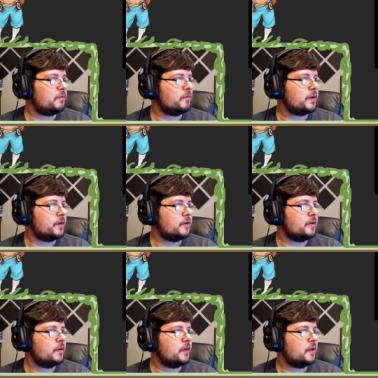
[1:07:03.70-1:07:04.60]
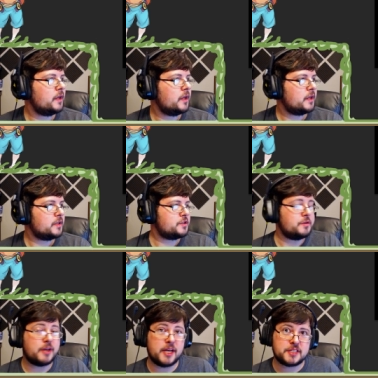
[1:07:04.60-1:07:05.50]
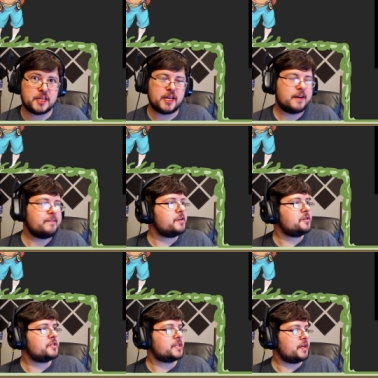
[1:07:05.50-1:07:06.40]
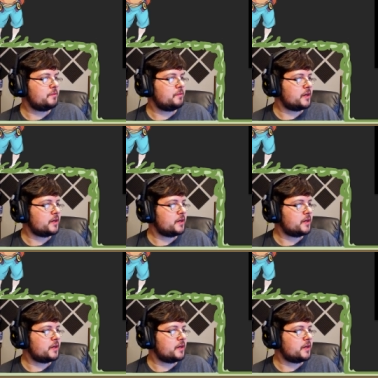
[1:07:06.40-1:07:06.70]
wheel, so you guys can kind of understand what